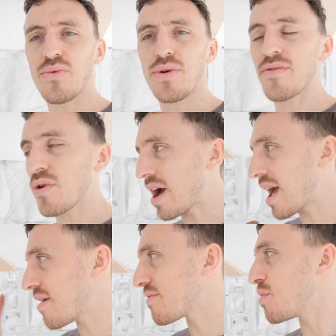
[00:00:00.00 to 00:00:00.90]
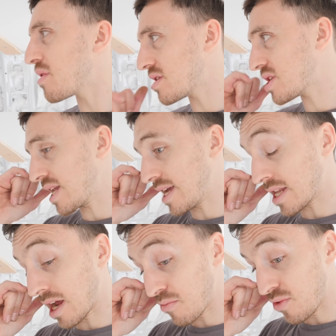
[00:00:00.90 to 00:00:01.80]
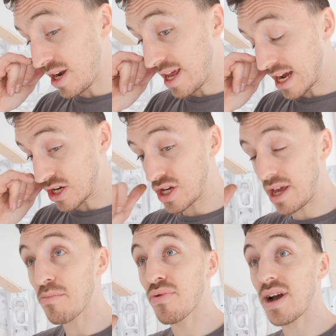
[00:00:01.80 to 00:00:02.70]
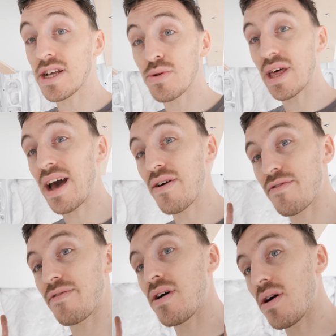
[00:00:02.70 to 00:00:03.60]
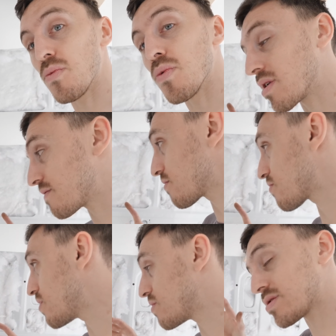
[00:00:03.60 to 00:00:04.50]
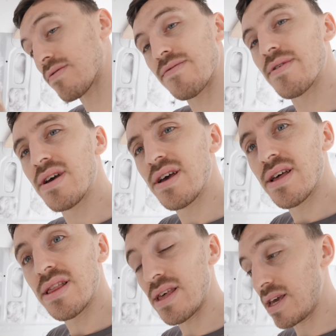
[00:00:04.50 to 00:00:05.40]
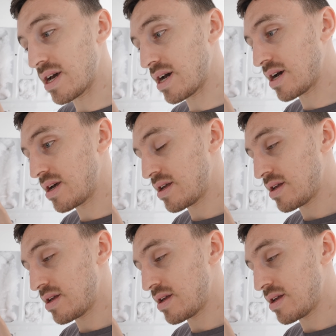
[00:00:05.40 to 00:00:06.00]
We've got everywhere insulated. I'm really actually impressed with how far one of the rolls of the